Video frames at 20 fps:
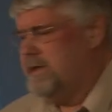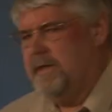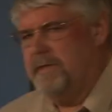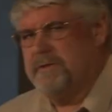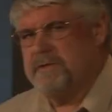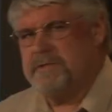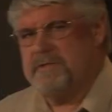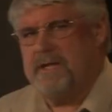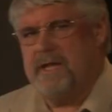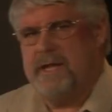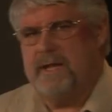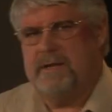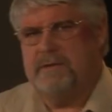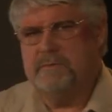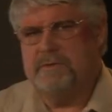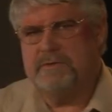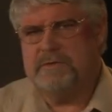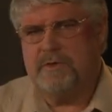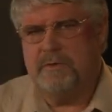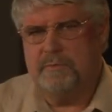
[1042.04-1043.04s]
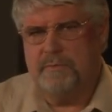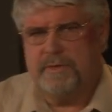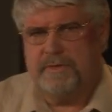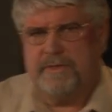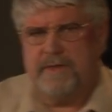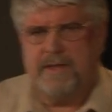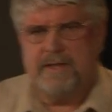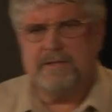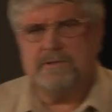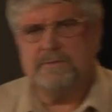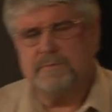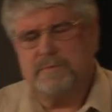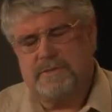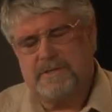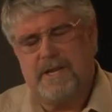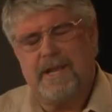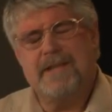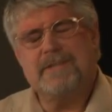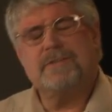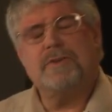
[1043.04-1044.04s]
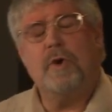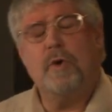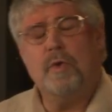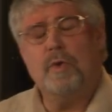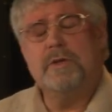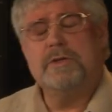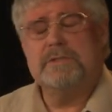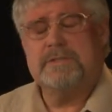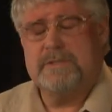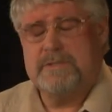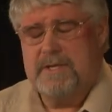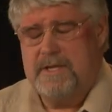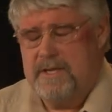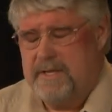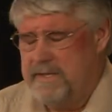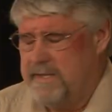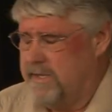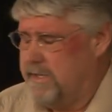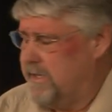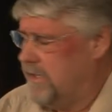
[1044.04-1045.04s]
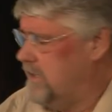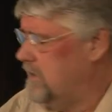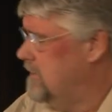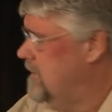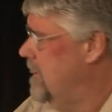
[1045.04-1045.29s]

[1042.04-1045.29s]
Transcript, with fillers: other side, which, with ha which has holes in it,